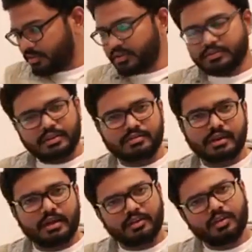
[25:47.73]
So
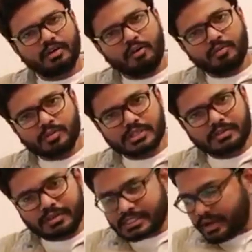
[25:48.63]
just uh, you have
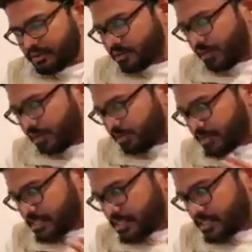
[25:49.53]
almost given 70 to 80
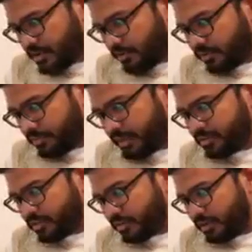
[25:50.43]
percent of the
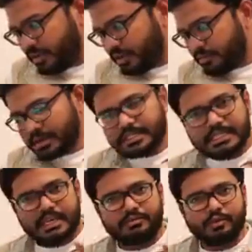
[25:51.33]
picture
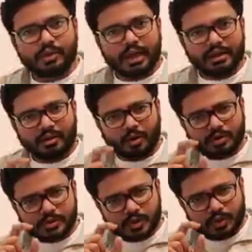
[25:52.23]
but see if you can
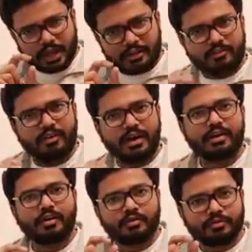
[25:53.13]
also
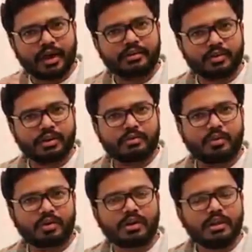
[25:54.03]
inquire or find out
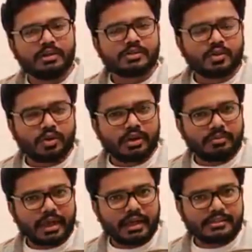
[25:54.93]
about
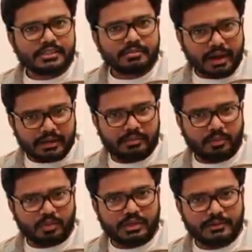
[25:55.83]
sodium calcium
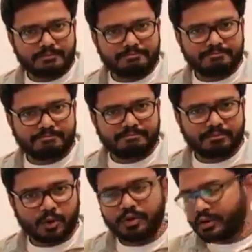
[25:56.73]
antiport.
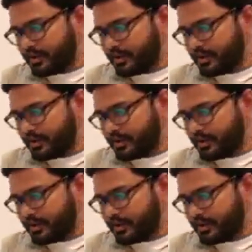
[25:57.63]
Good.